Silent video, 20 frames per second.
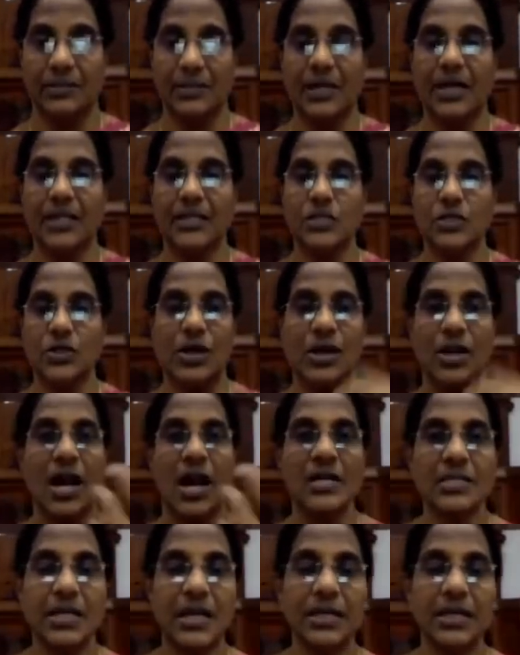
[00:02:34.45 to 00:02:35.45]
That is, you are
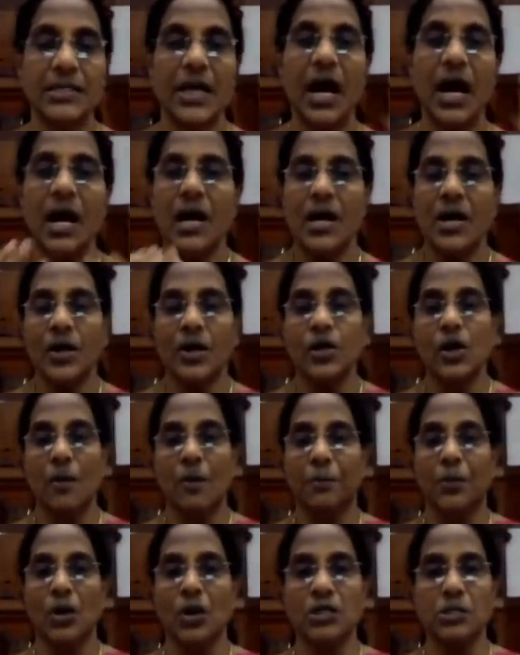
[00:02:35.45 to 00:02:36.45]
asking your
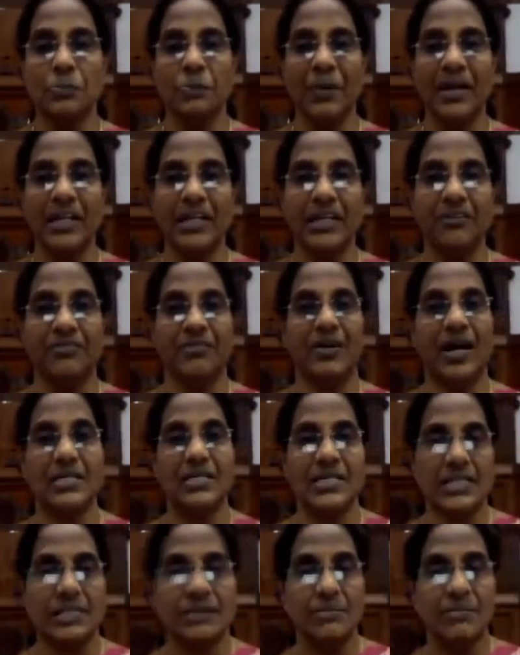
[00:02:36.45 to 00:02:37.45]
prospective
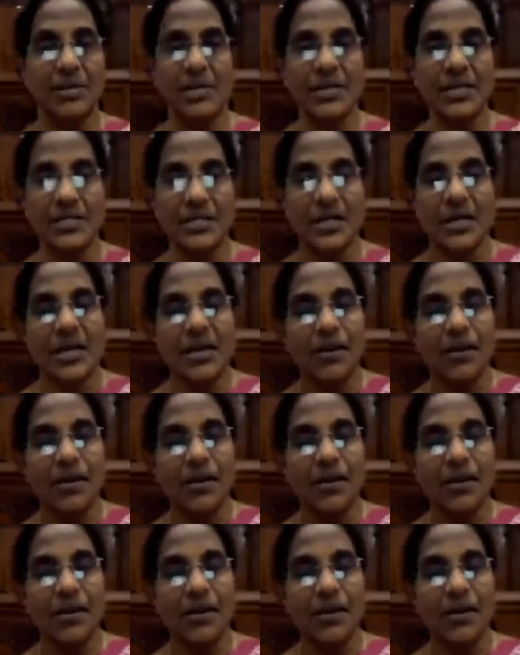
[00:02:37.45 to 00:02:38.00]
customers,